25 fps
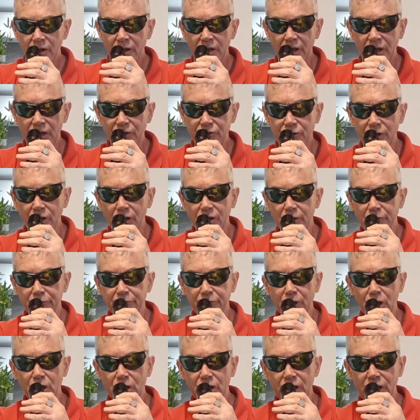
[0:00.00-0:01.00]
He's got a
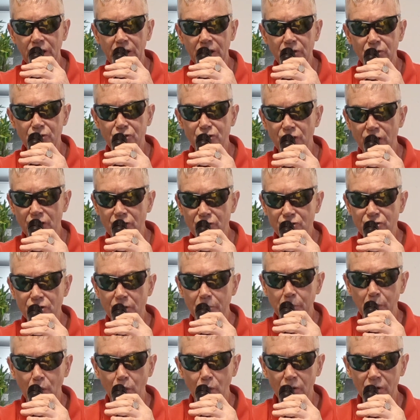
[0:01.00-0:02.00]
fucking ginger
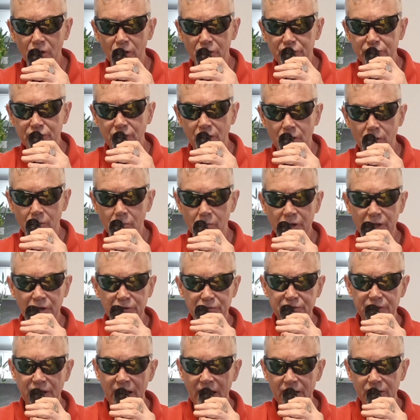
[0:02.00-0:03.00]
Portland scum.
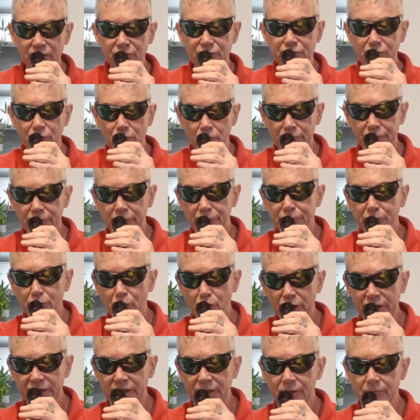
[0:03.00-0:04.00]
His dad is
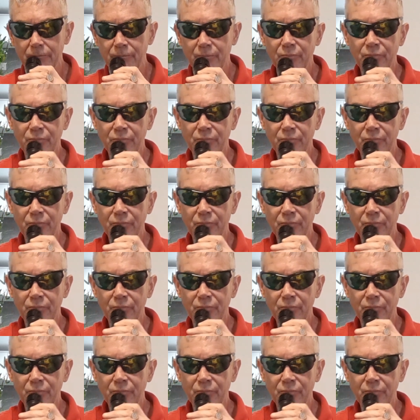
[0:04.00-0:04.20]
2'3".